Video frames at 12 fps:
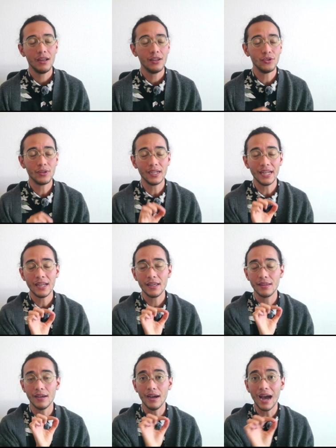You can
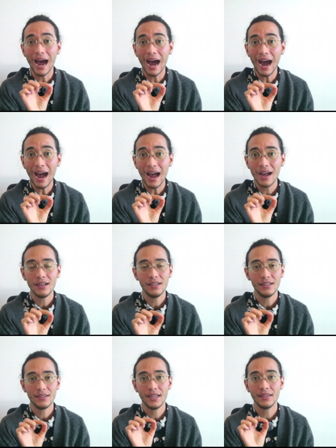hear the A,
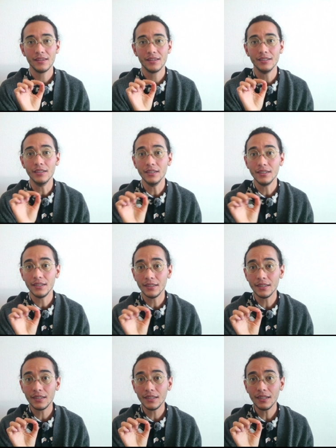then the
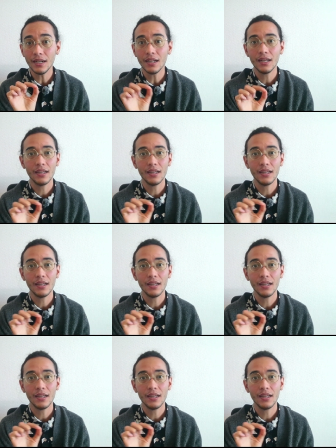N,